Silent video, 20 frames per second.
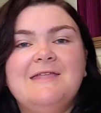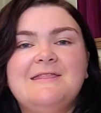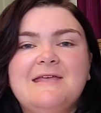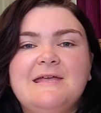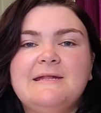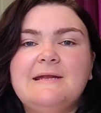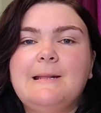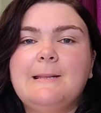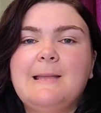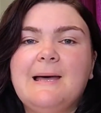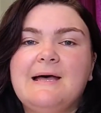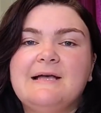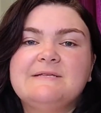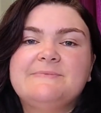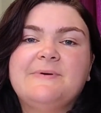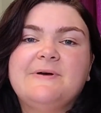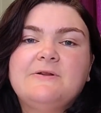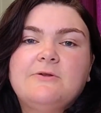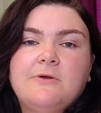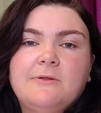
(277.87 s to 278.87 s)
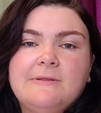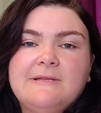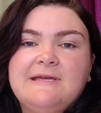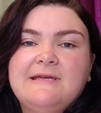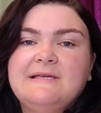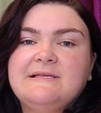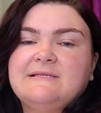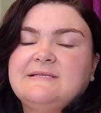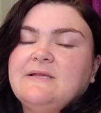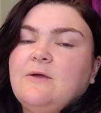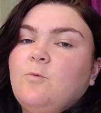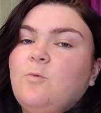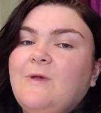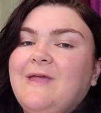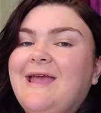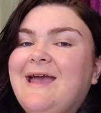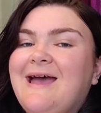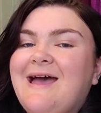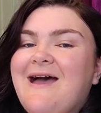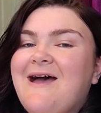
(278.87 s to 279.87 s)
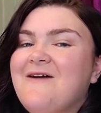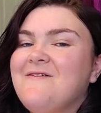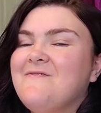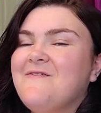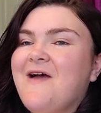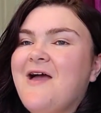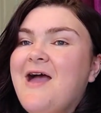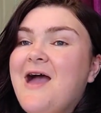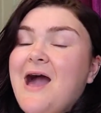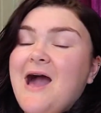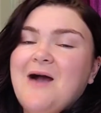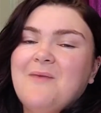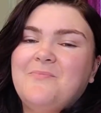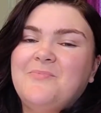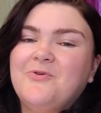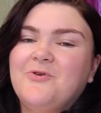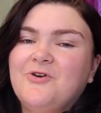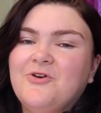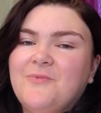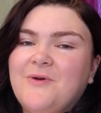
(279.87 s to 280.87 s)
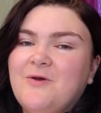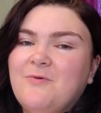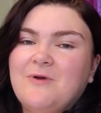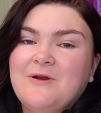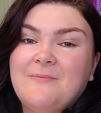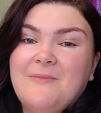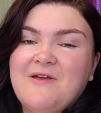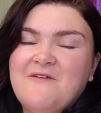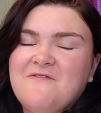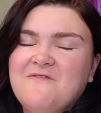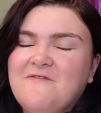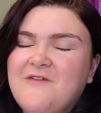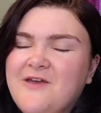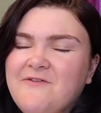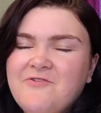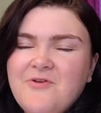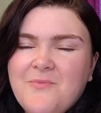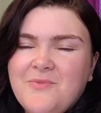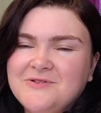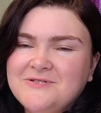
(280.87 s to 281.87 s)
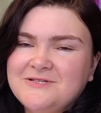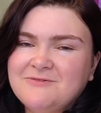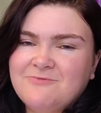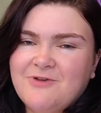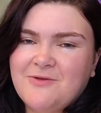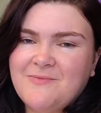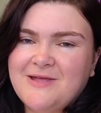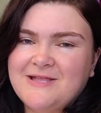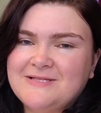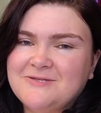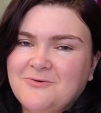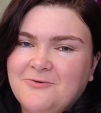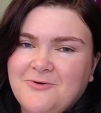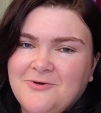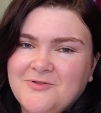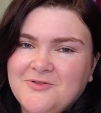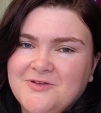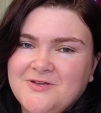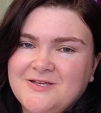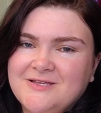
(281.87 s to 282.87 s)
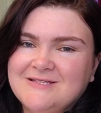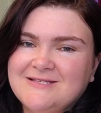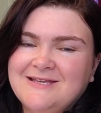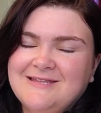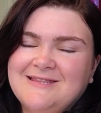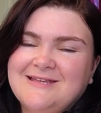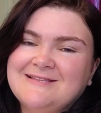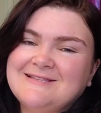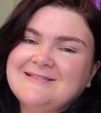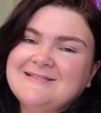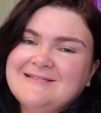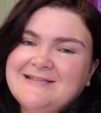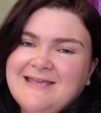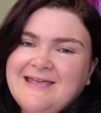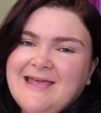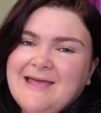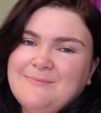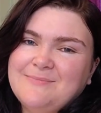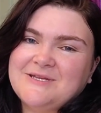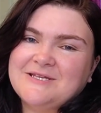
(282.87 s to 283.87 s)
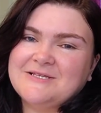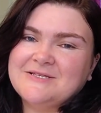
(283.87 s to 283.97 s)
And then last but not least, we have a book by one of my favorite monster romance authors, and that's C.M.